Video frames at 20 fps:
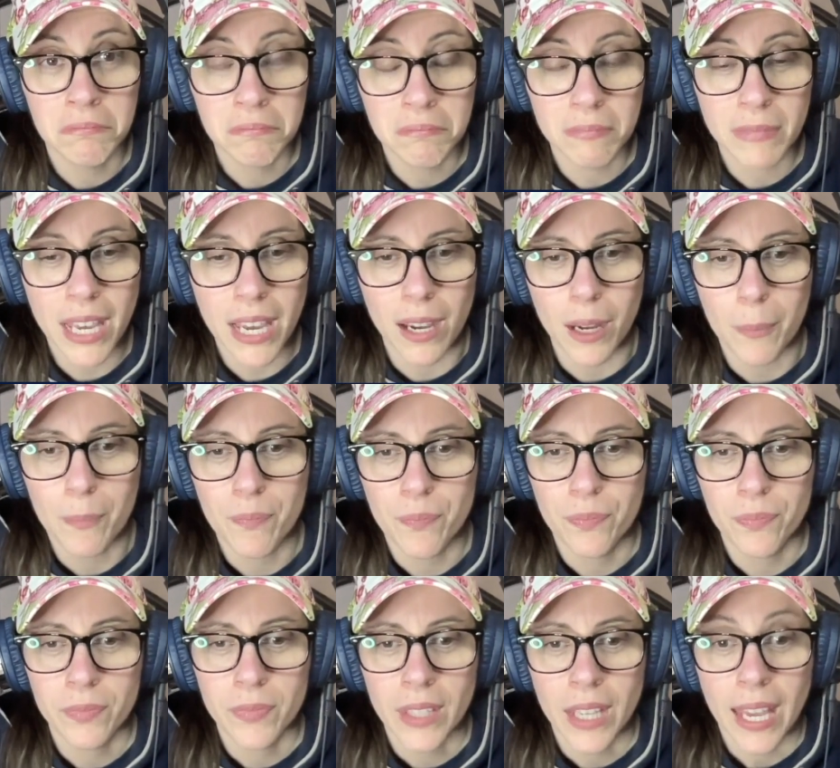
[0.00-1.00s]
Yeah.
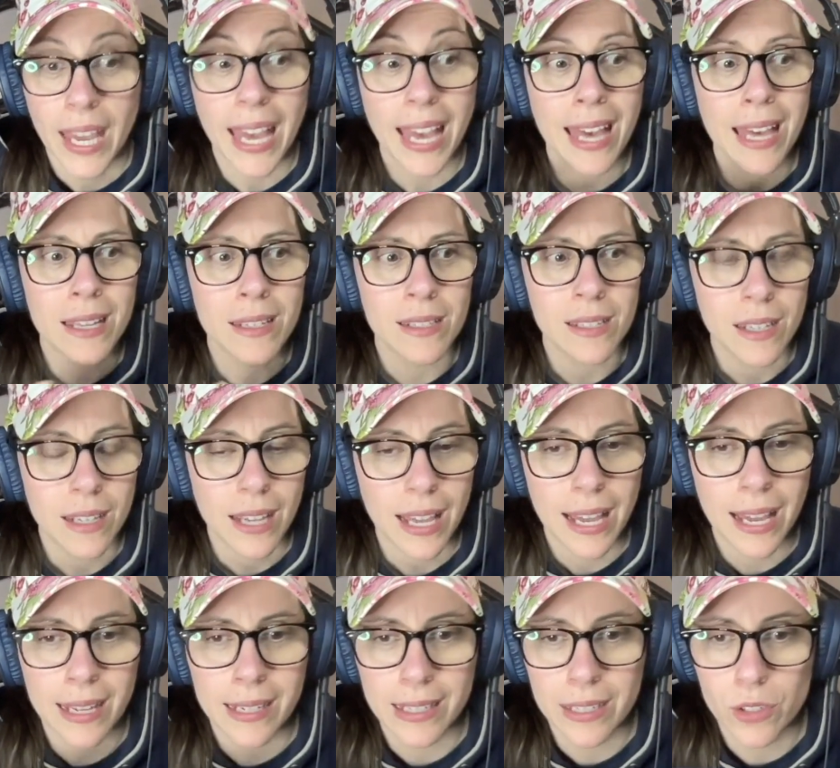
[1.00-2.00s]
And
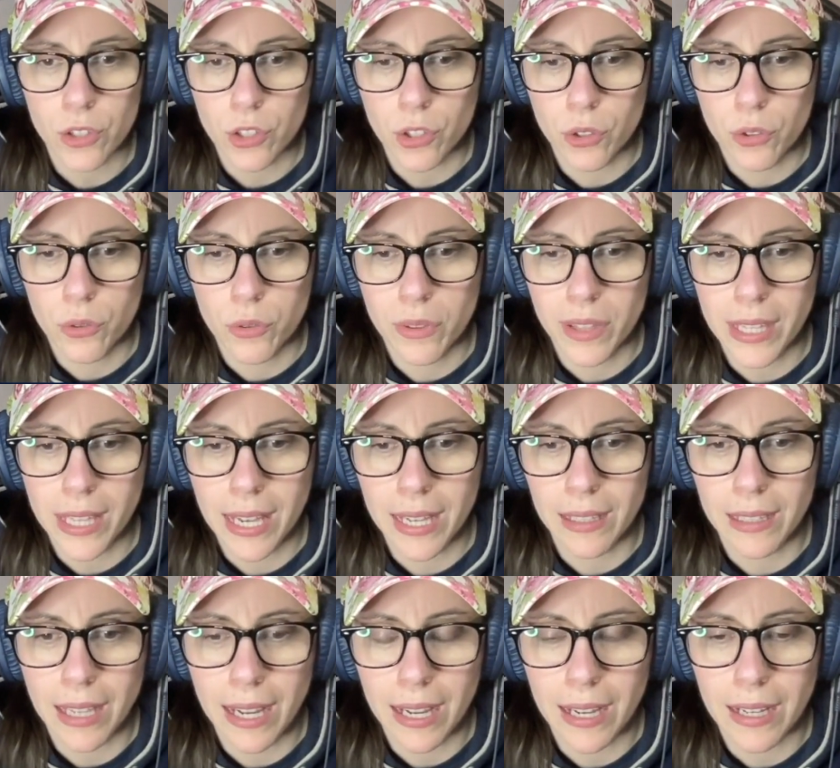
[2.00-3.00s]
adding to the
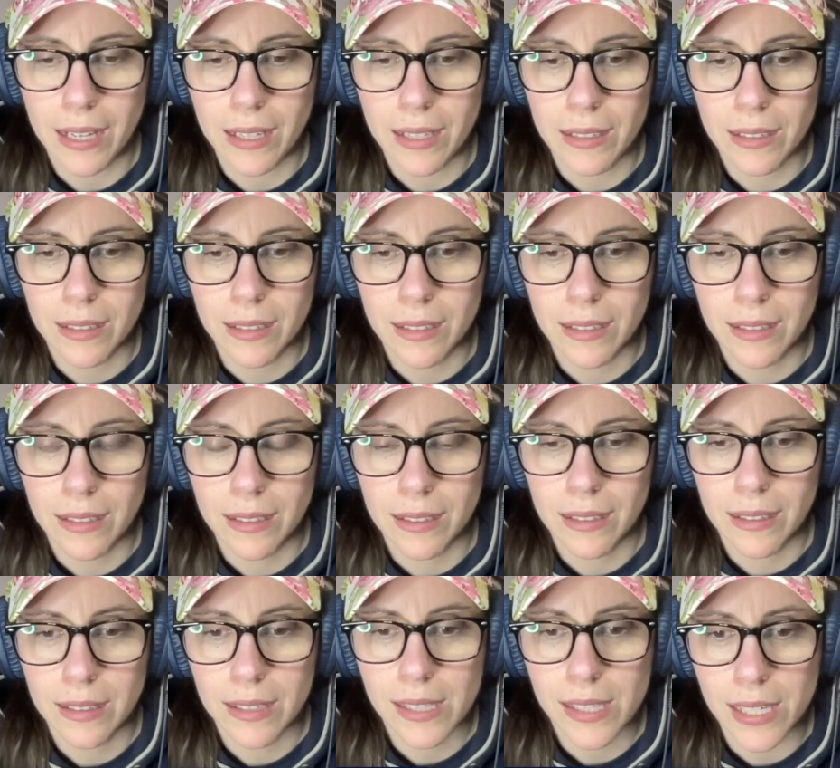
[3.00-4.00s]
LA
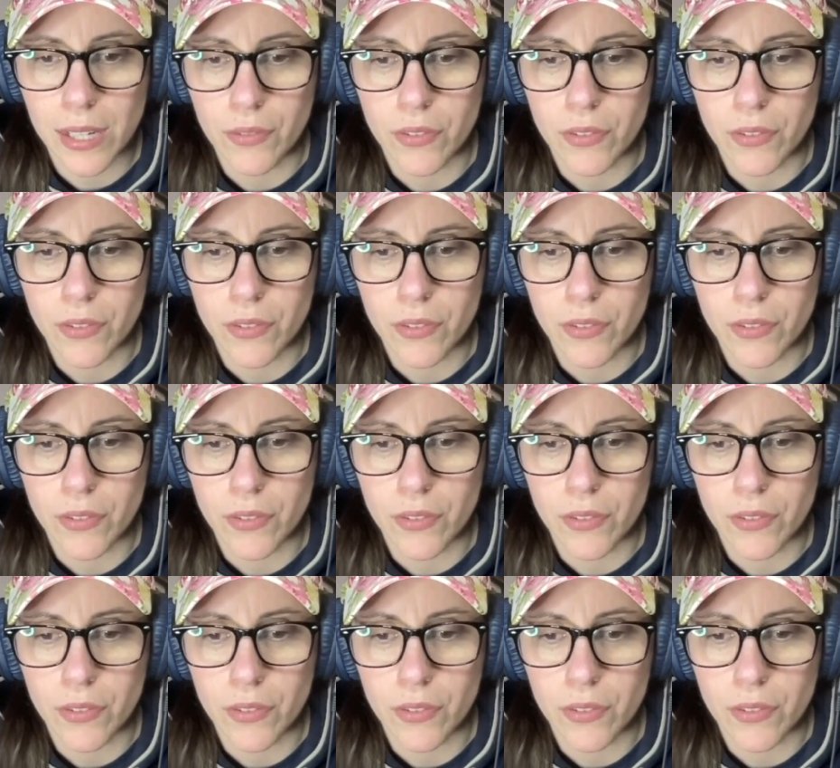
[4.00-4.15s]
San